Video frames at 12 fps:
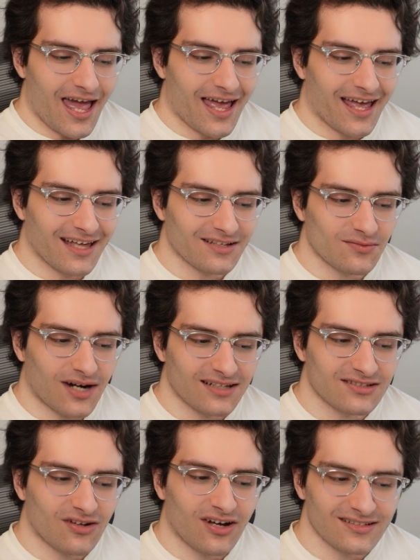And when I
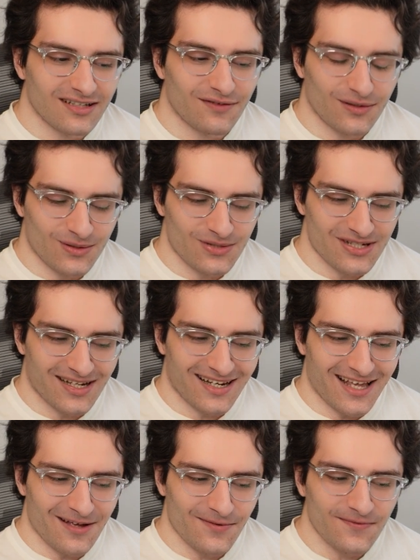saw its
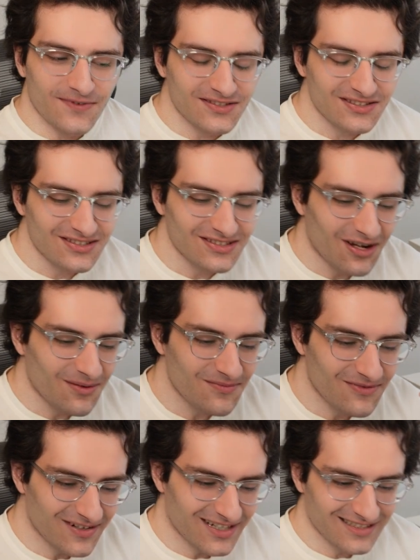evolution, for
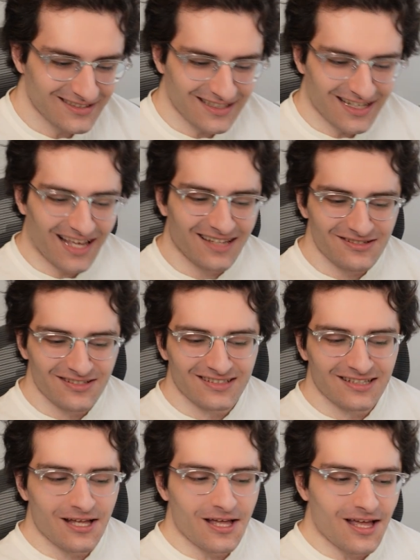some reason,
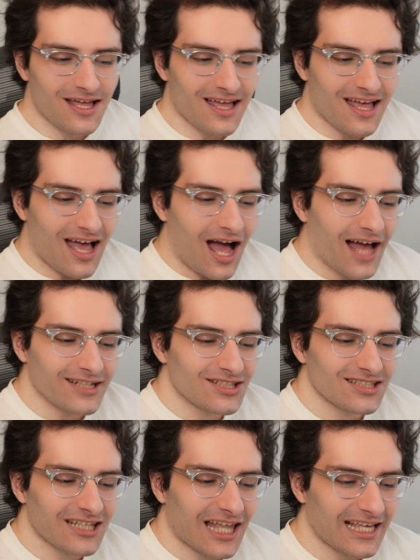I
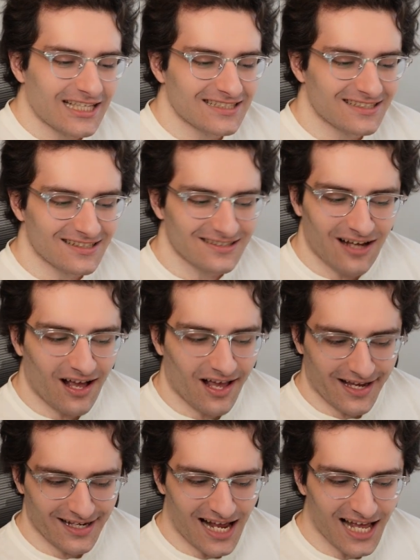just like its
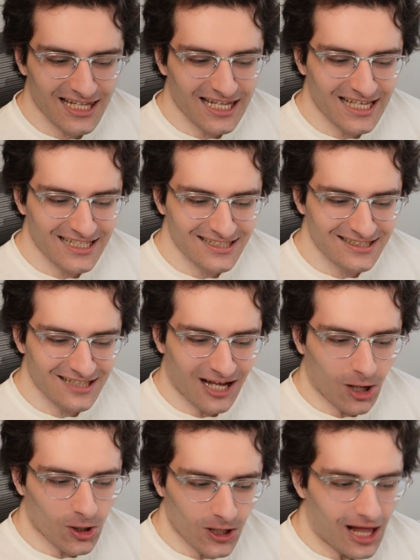design. I like it
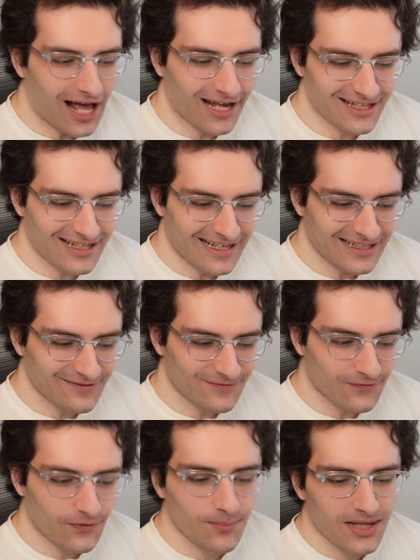a lot. Like
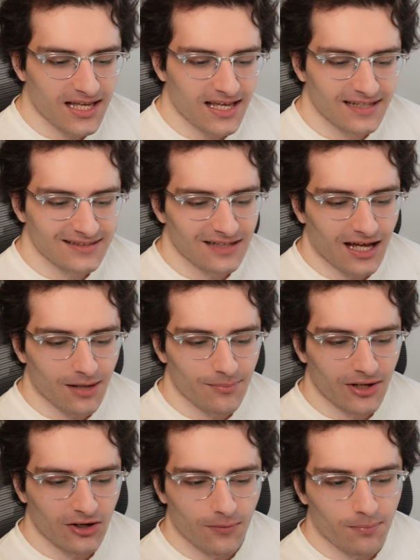for me, it's not a
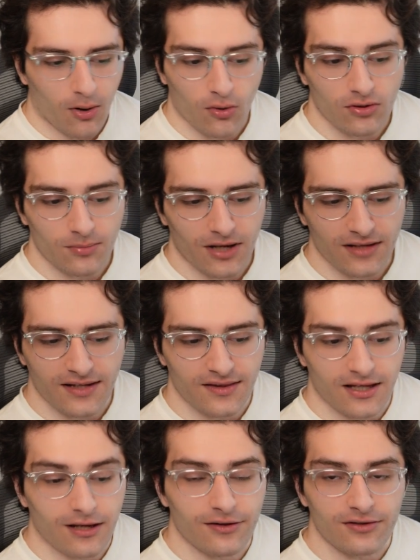better Pokemon than
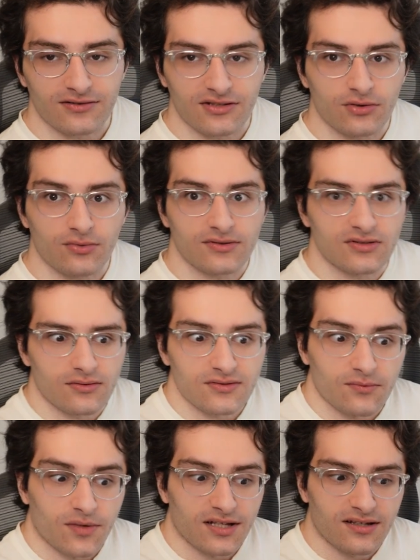the other two in terms
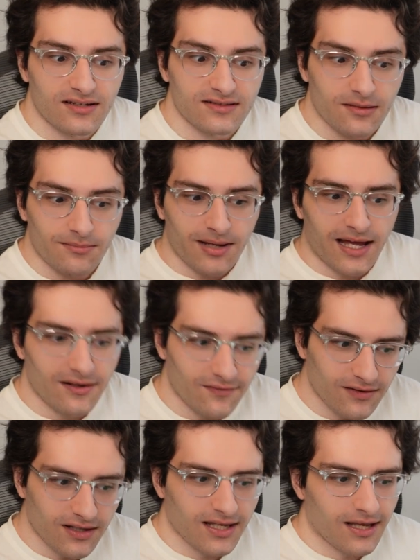of what it does
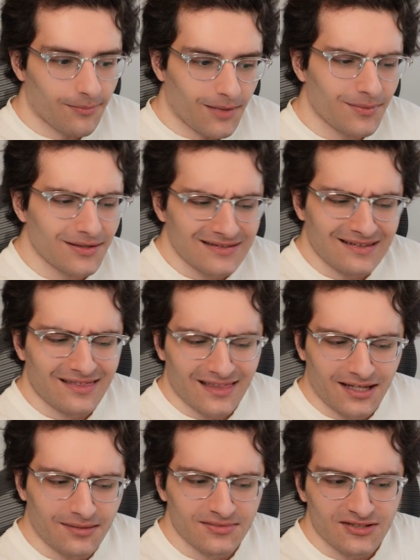competitively, and maybe its
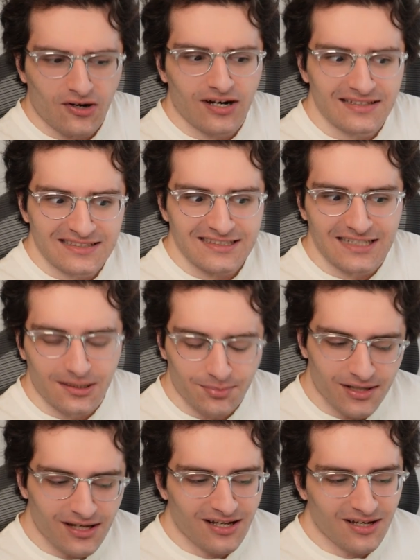themes aren't as
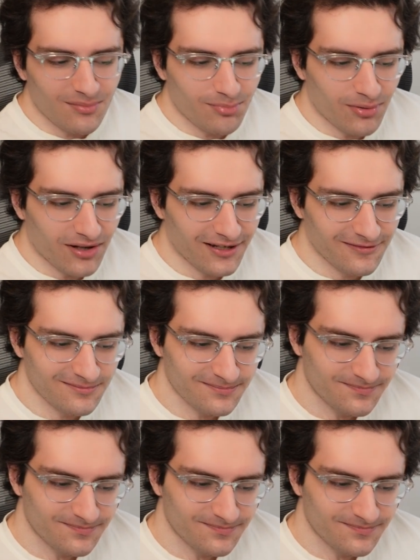deep, but